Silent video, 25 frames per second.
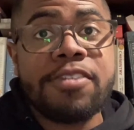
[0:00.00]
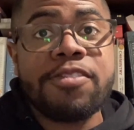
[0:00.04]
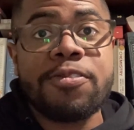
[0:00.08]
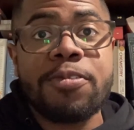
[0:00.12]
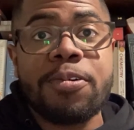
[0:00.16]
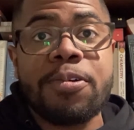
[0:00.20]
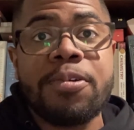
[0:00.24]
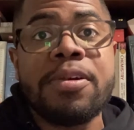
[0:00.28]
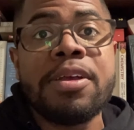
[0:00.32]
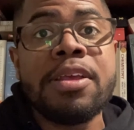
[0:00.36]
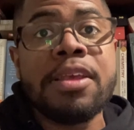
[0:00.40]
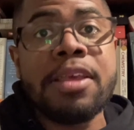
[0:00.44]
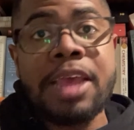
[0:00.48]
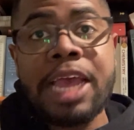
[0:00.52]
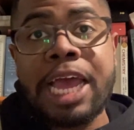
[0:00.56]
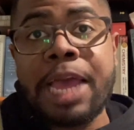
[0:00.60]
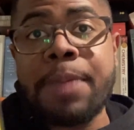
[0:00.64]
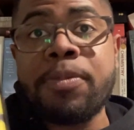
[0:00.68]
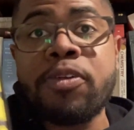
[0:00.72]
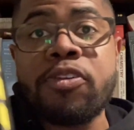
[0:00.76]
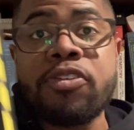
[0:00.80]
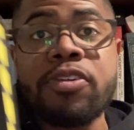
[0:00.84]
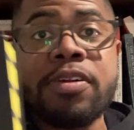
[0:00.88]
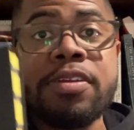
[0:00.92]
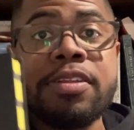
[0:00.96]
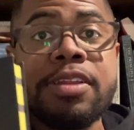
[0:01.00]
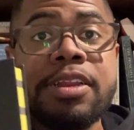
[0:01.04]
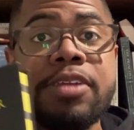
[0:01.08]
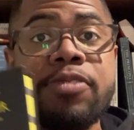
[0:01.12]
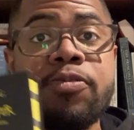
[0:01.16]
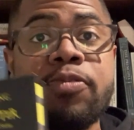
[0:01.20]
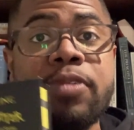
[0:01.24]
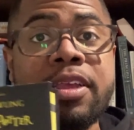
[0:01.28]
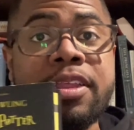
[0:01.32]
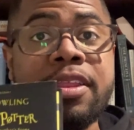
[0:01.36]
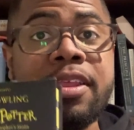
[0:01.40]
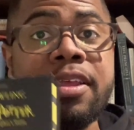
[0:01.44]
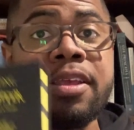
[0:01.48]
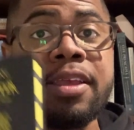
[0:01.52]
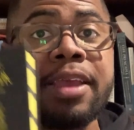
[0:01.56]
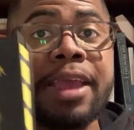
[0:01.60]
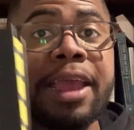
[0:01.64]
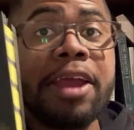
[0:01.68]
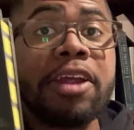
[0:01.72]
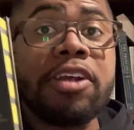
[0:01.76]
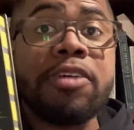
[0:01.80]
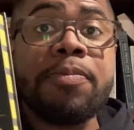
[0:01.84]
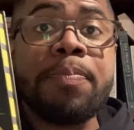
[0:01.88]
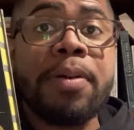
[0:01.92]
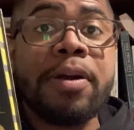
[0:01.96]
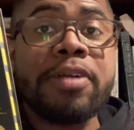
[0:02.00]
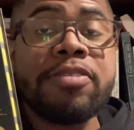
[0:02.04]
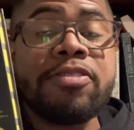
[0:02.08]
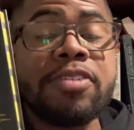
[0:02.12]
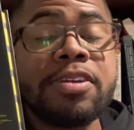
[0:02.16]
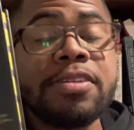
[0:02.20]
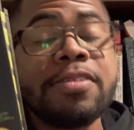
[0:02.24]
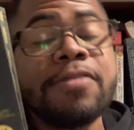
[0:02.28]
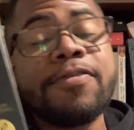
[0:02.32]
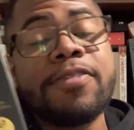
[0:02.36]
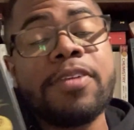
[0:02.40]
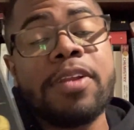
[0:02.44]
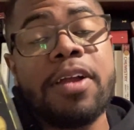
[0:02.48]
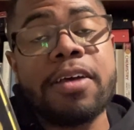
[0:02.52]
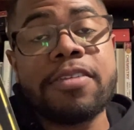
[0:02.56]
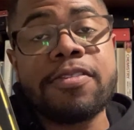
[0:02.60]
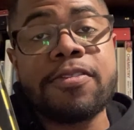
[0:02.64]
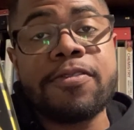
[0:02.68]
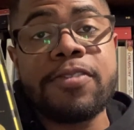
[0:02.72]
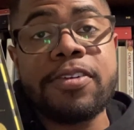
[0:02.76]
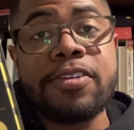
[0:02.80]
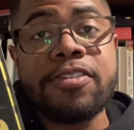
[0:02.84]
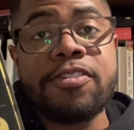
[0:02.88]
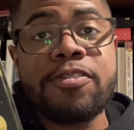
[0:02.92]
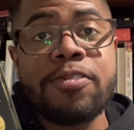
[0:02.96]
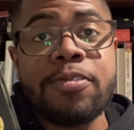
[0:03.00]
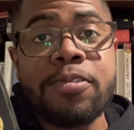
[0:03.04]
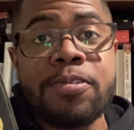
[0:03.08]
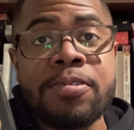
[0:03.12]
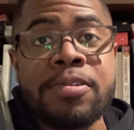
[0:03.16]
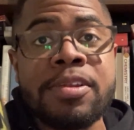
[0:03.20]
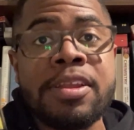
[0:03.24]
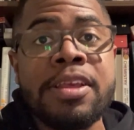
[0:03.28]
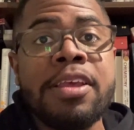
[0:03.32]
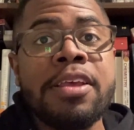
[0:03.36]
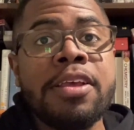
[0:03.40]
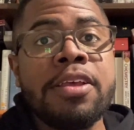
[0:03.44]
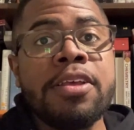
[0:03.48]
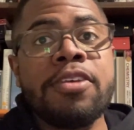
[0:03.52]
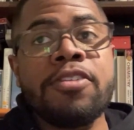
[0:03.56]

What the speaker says: So I'm currently reading Harry Potter and the Philosopher's Stone.